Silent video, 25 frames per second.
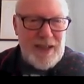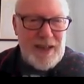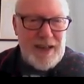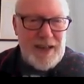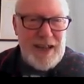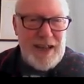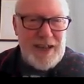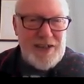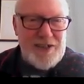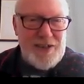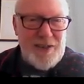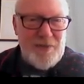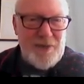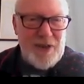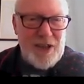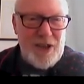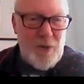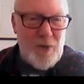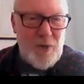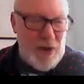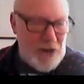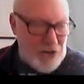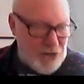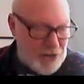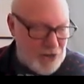let's have an
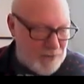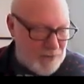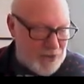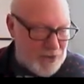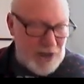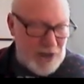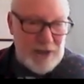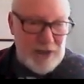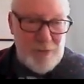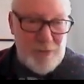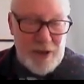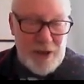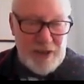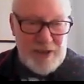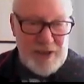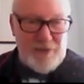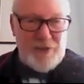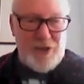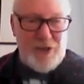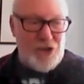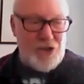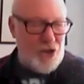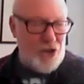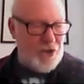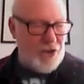equation of time. You might have
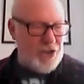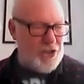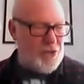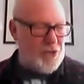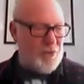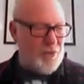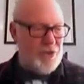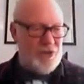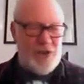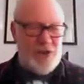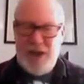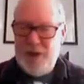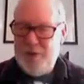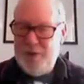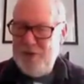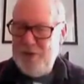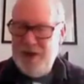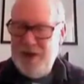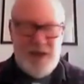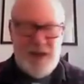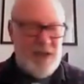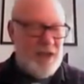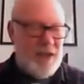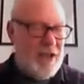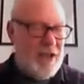to jot this one down.